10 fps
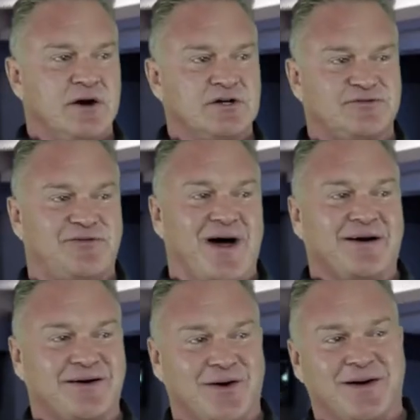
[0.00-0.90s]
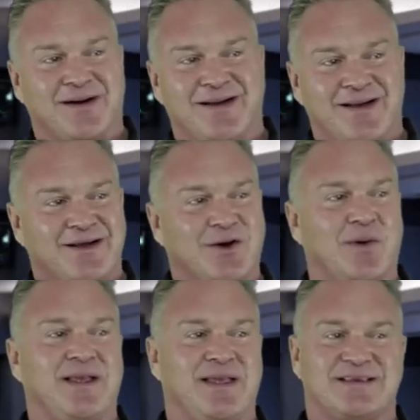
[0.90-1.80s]
of violence is a race
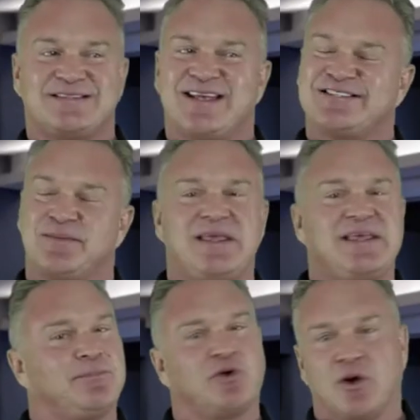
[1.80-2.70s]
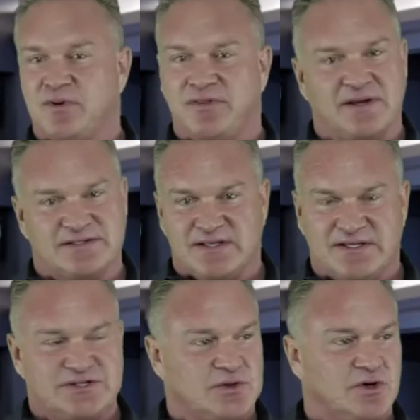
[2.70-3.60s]
to cause the highest